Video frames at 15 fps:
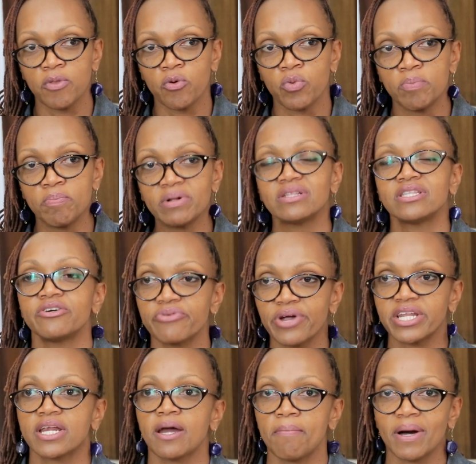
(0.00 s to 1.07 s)
we build the
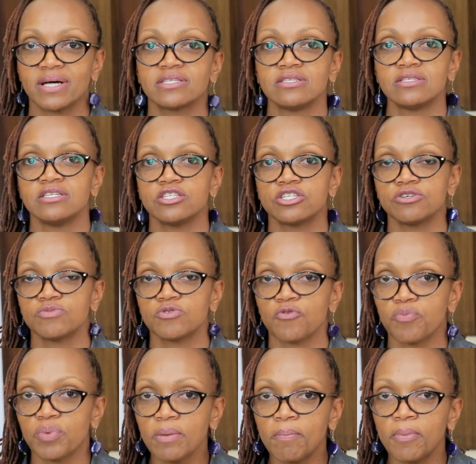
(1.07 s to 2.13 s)
right capacities in terms of
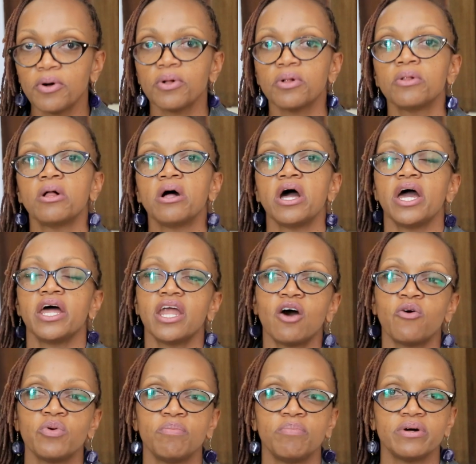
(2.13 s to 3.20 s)
people and
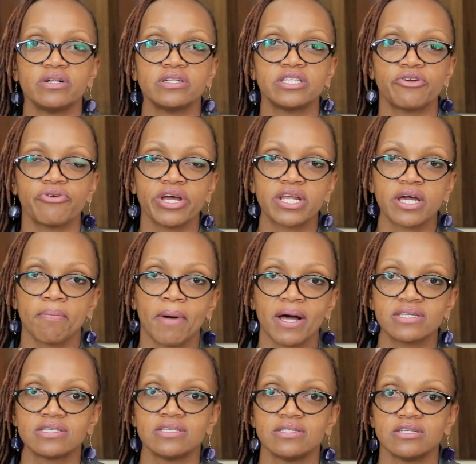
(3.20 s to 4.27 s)
how we build the right
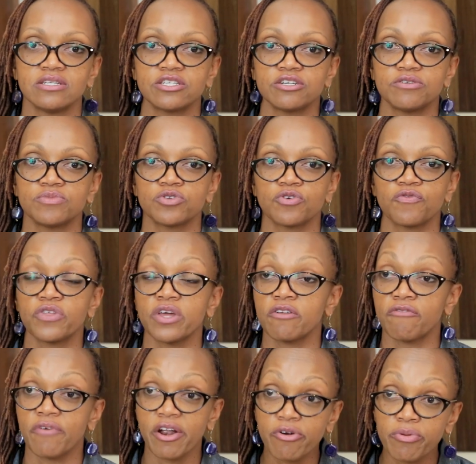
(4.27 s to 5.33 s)
capacities in terms of the
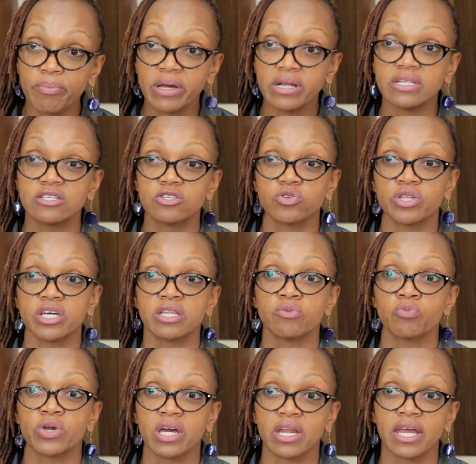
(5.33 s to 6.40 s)
environment, so that
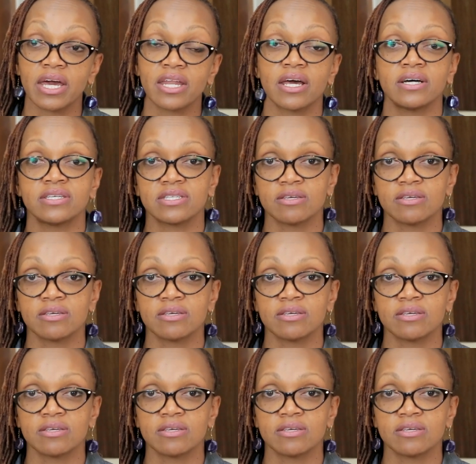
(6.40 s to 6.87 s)
we can get a